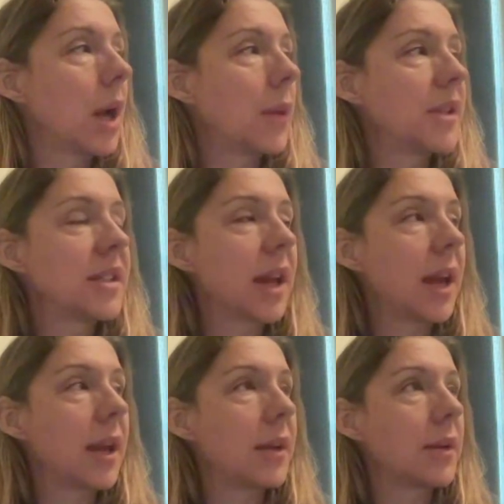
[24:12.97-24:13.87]
would
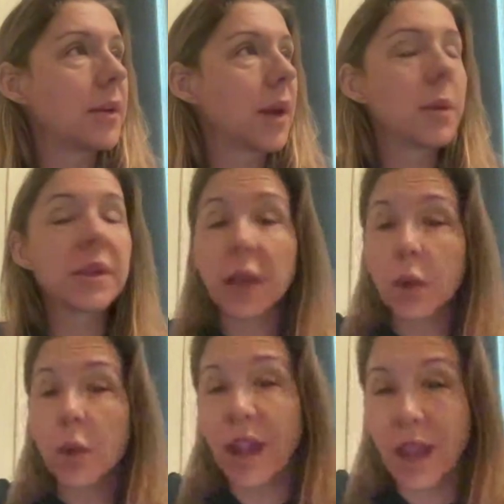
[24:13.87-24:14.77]
say, I don't want to say
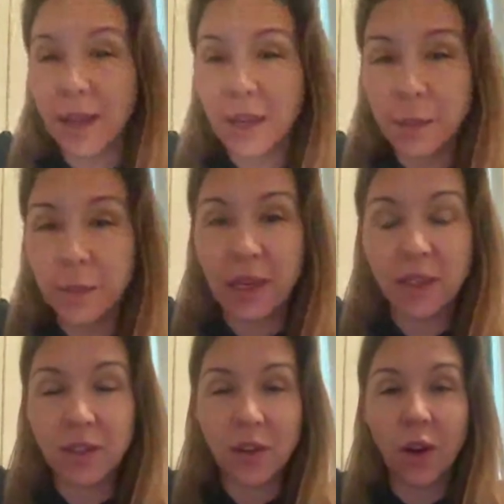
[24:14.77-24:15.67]
organic, but
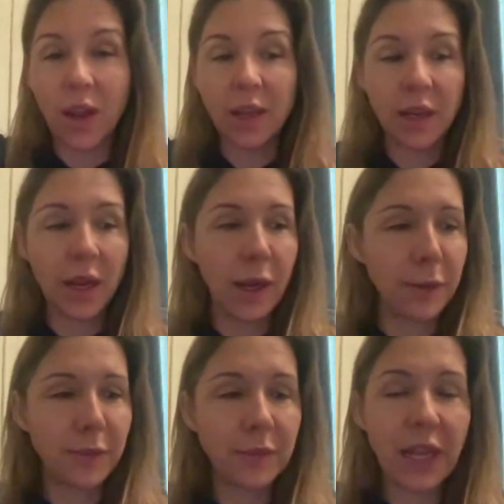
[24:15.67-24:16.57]
it's not
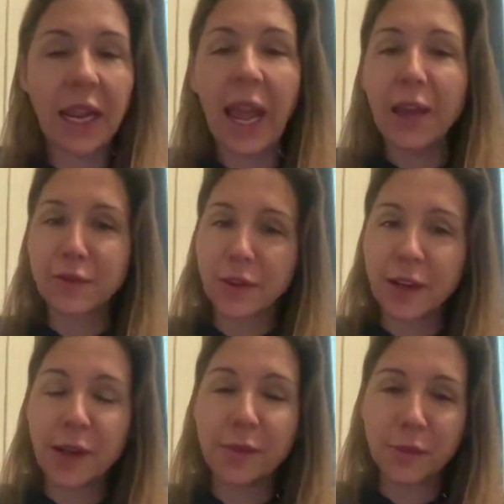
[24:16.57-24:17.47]
like
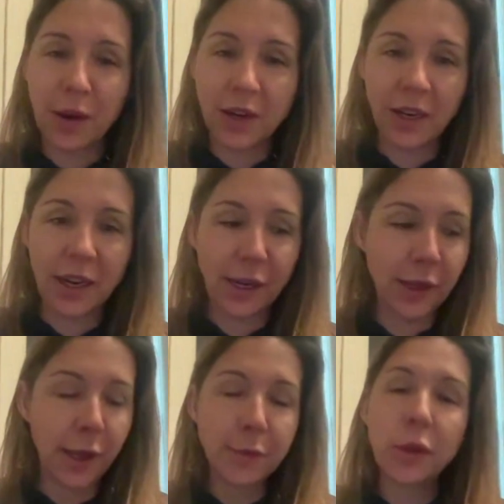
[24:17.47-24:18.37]
every marketing
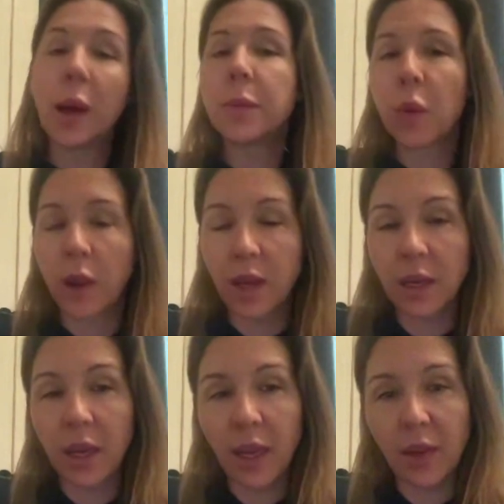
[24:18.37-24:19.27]
plot point
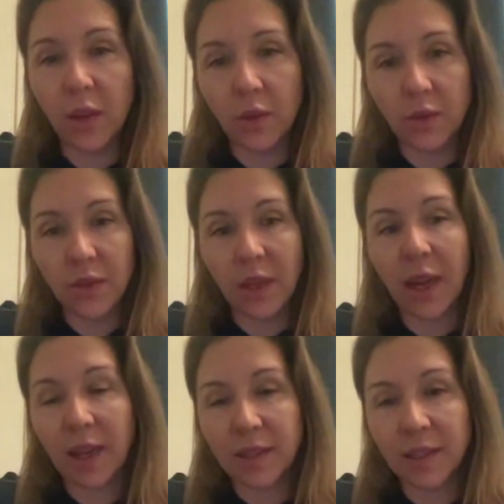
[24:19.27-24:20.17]
in those
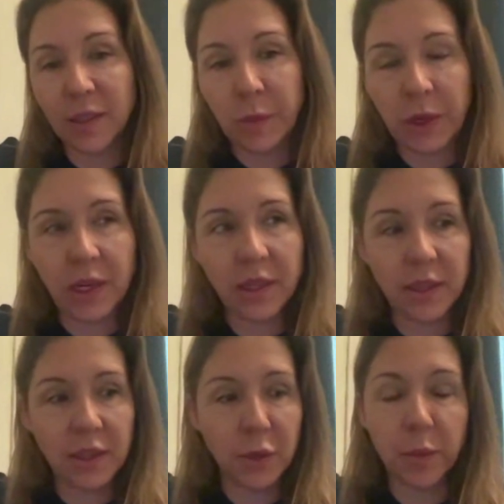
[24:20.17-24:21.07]
enhanced
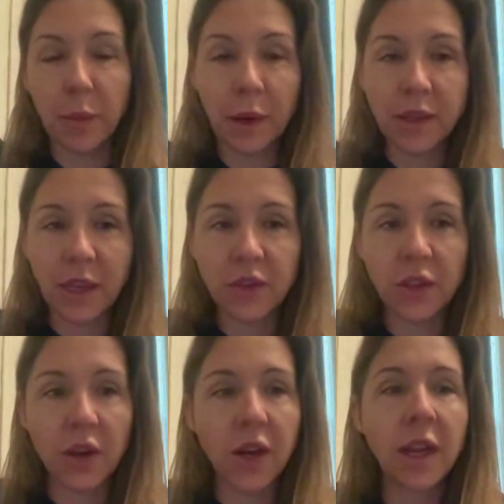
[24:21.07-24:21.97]
experiences are marked out. So
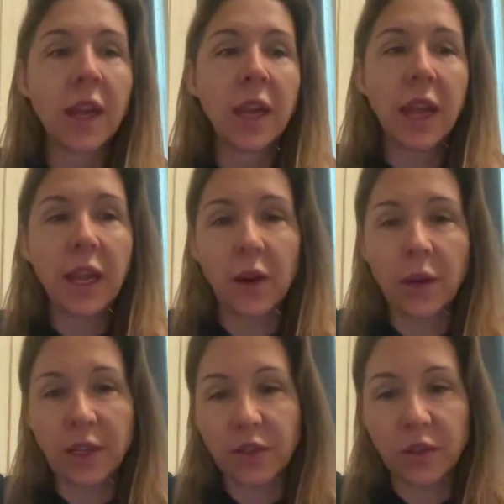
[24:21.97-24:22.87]
they're, you know,
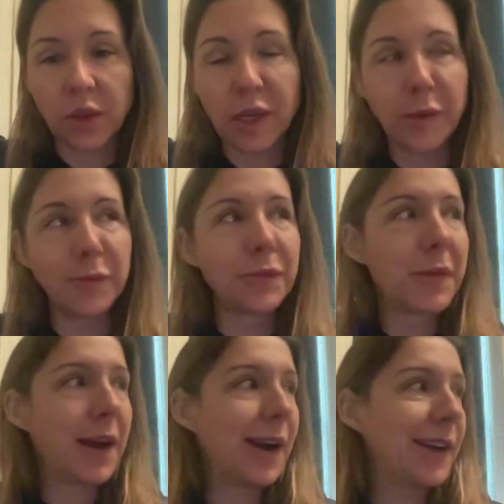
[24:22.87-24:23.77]
extreme,
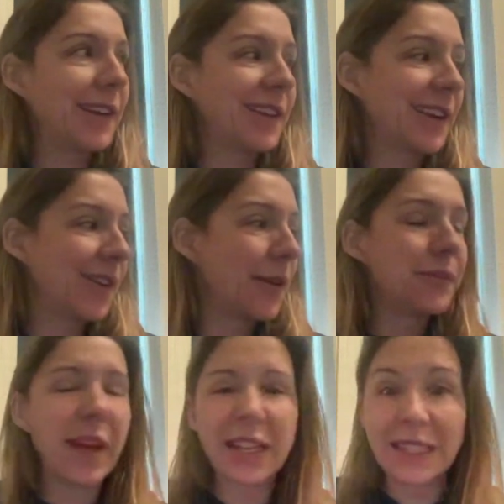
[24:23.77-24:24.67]
you know,
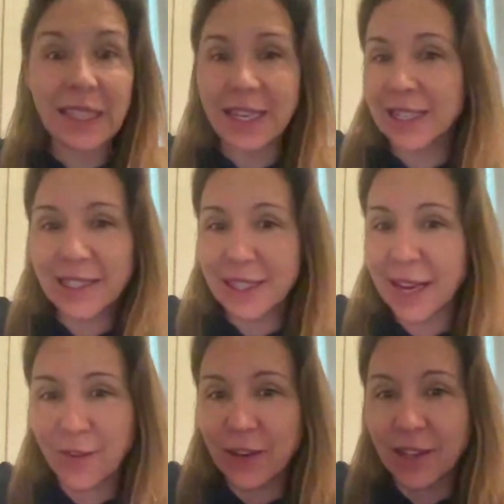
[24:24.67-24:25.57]
embedded links in
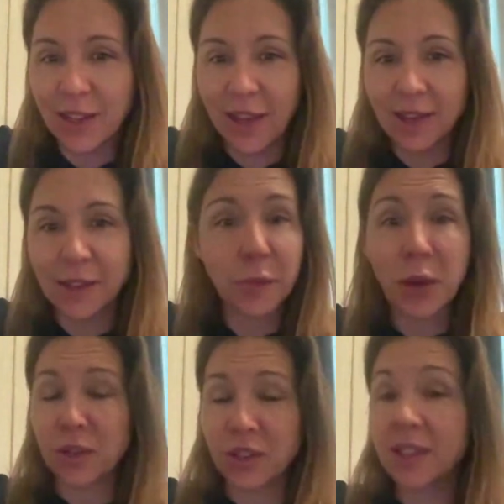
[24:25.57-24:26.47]
everything to
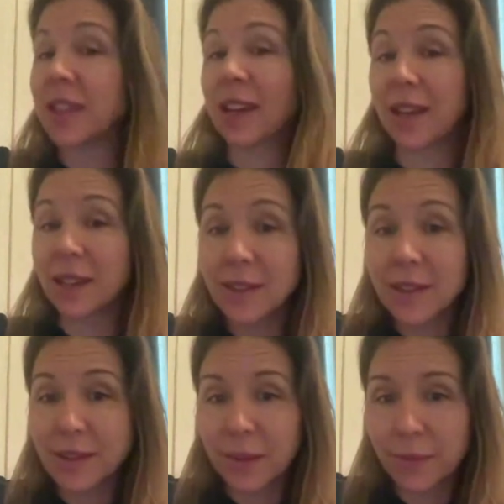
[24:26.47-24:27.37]
purchase
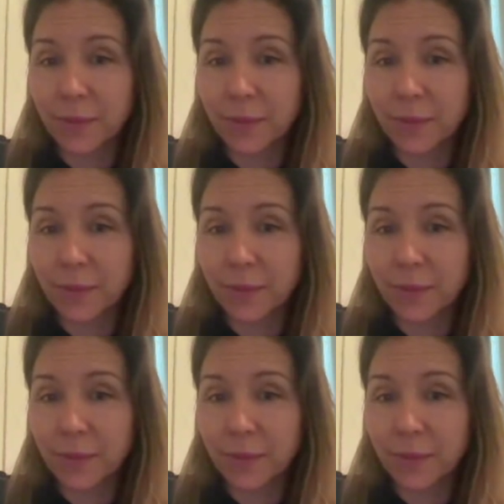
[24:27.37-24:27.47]
tickets,